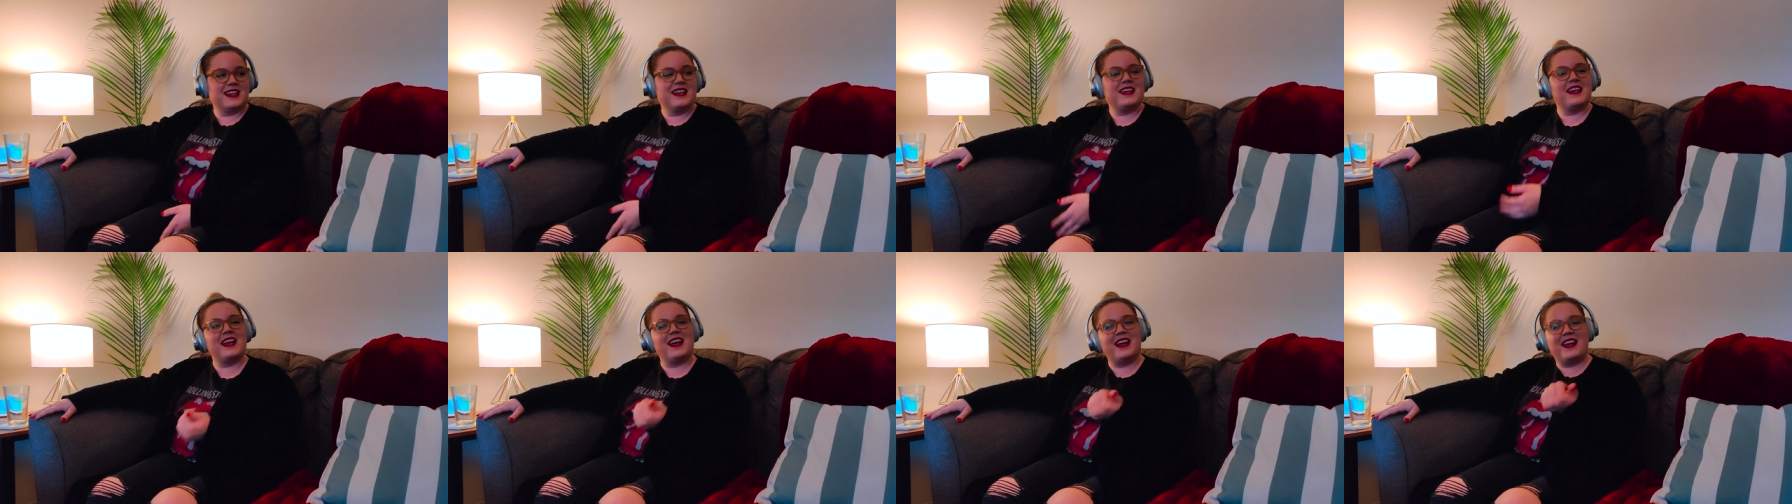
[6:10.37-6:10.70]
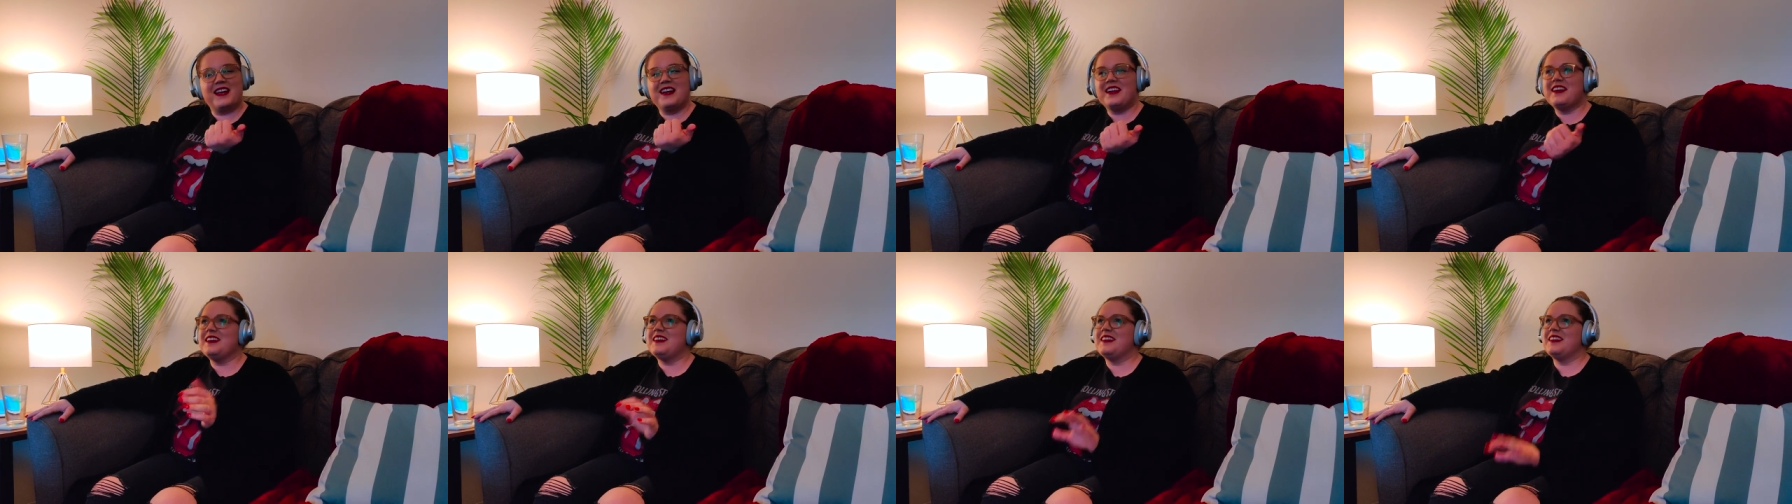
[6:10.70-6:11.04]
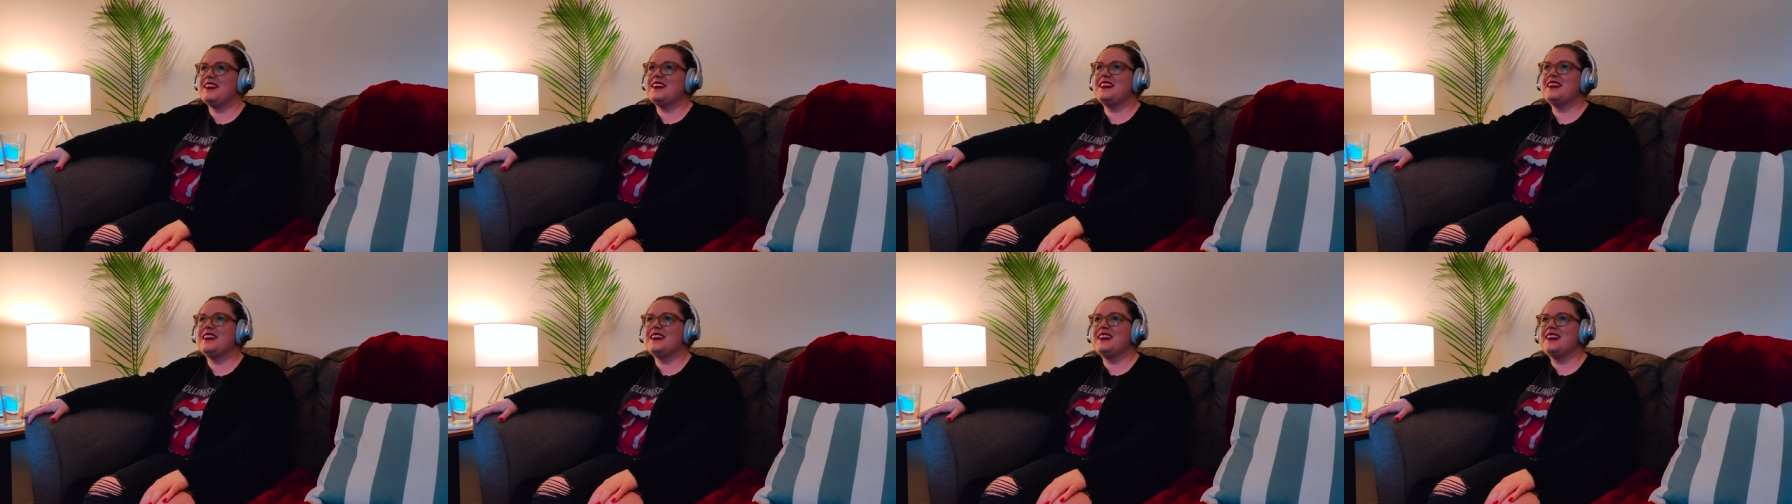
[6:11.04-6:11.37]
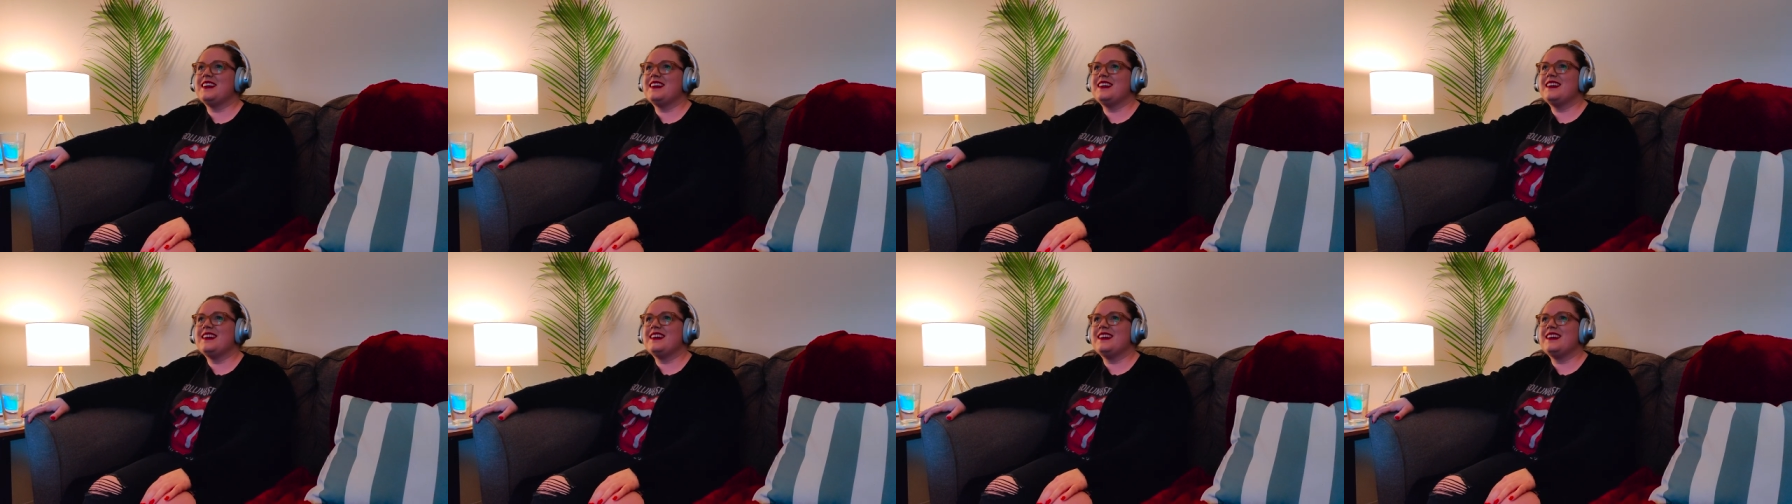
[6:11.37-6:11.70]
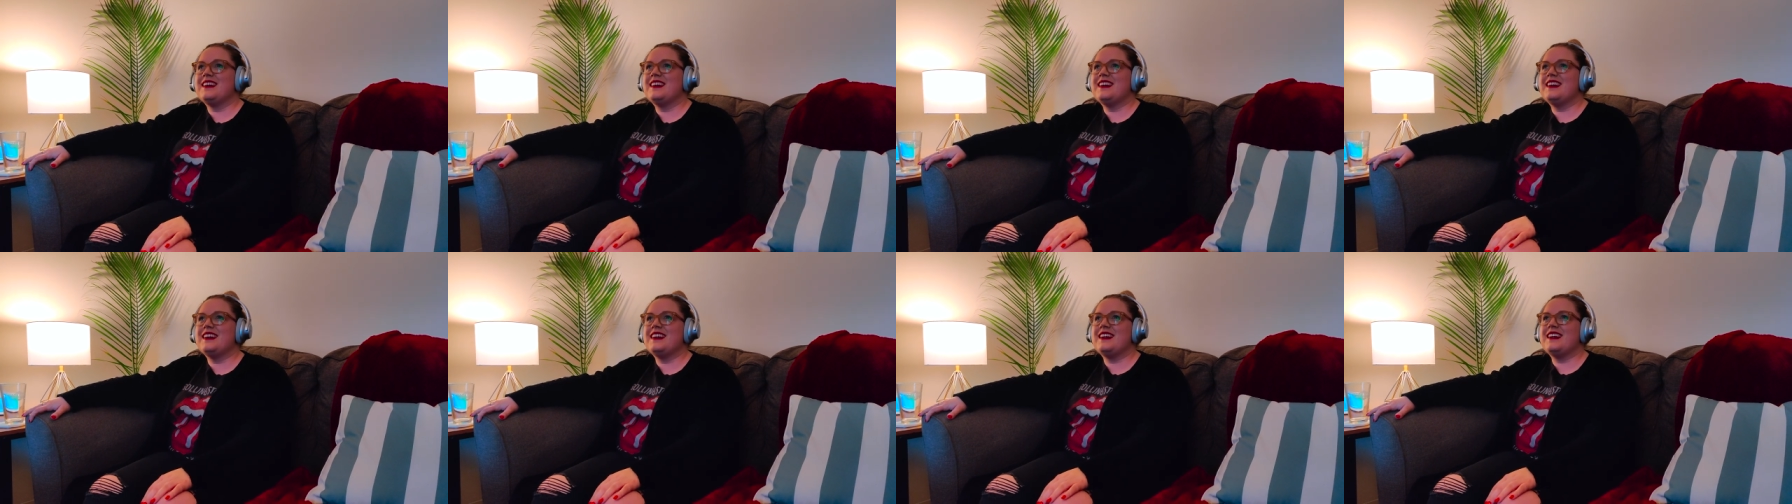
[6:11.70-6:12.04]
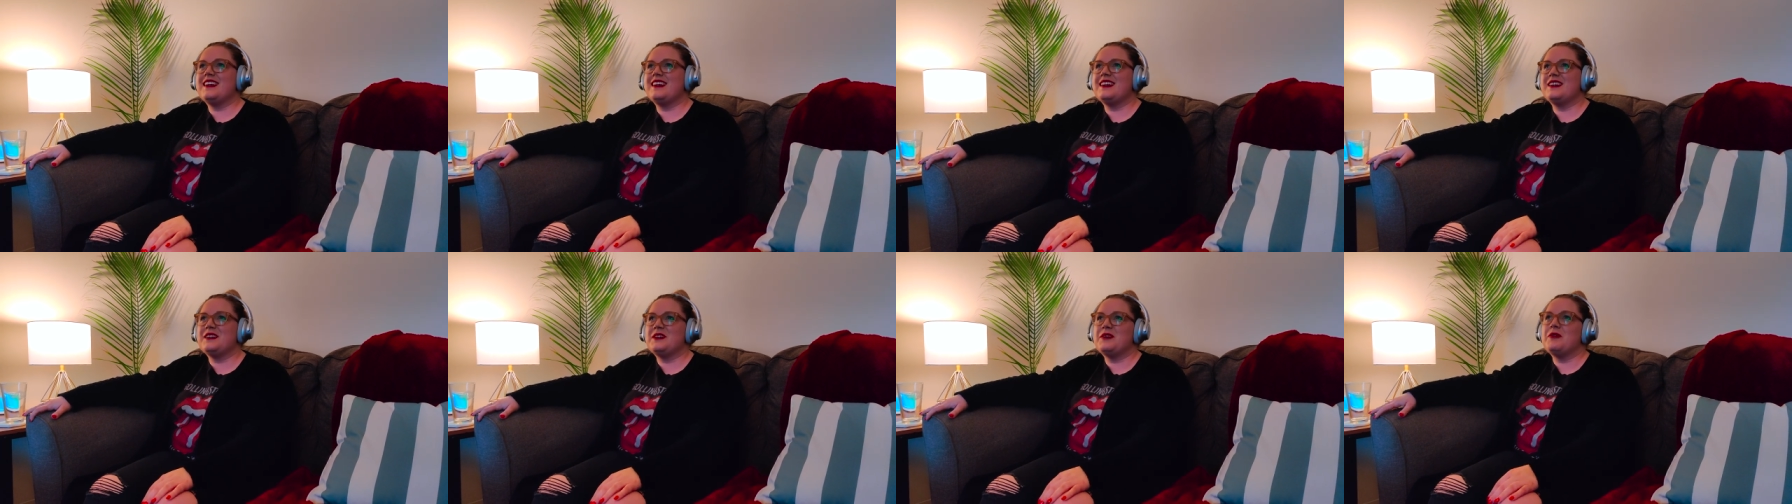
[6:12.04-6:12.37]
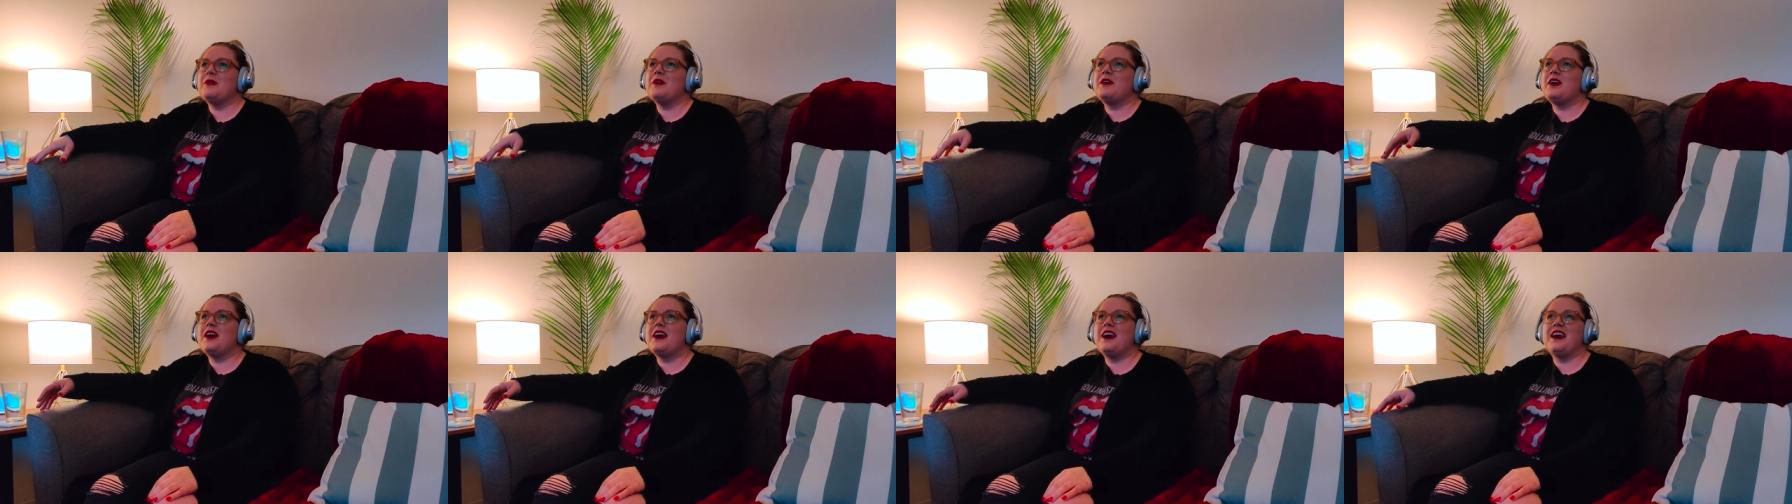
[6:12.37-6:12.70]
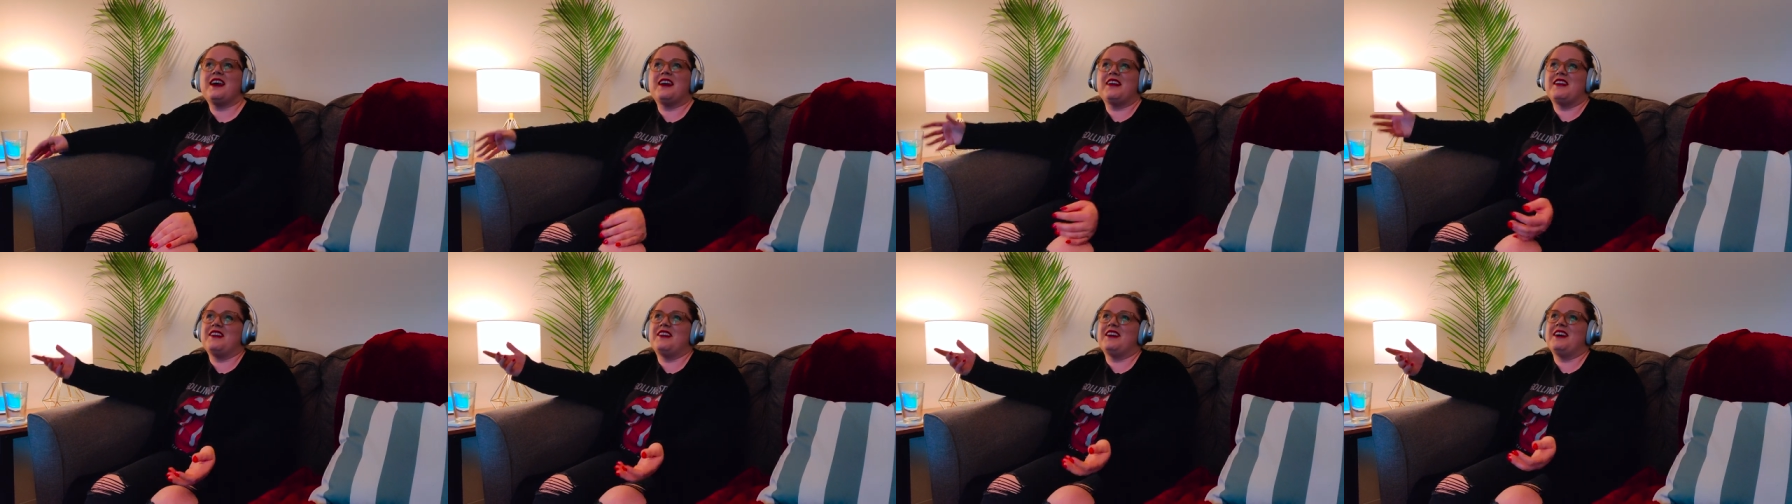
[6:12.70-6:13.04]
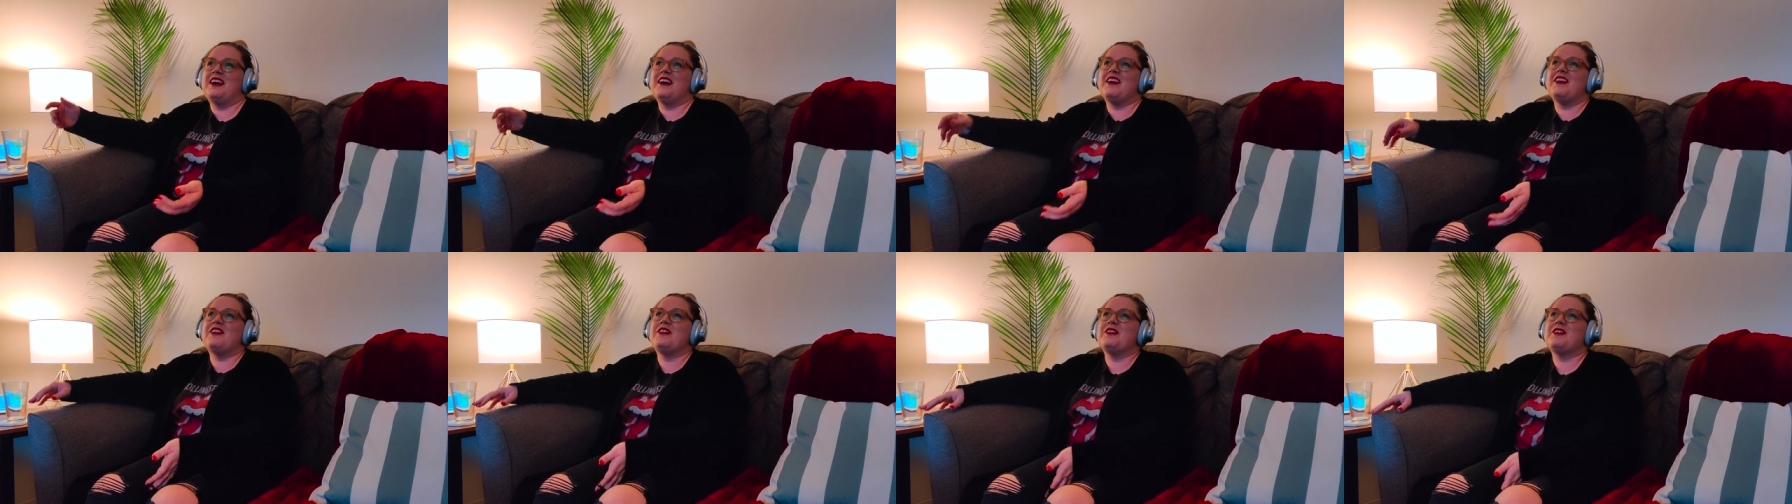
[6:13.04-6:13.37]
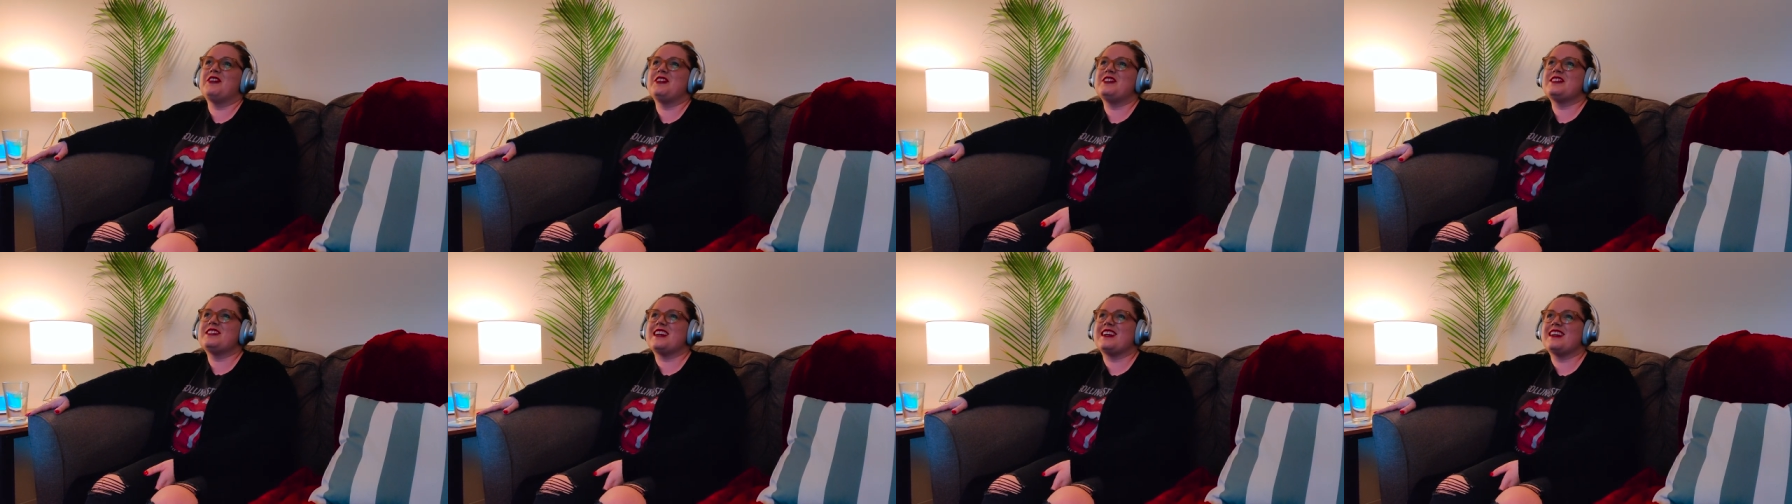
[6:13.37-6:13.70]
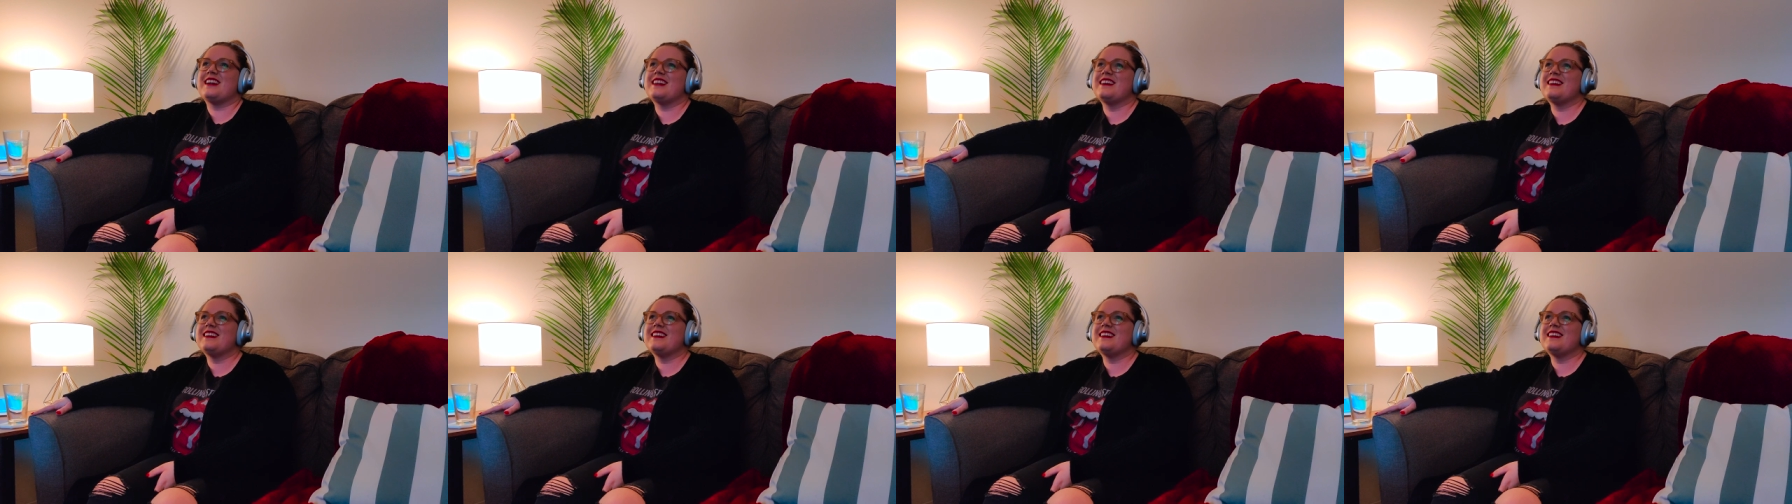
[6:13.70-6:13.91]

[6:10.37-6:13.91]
Yeah. You hear me? I, I don't know what you're saying.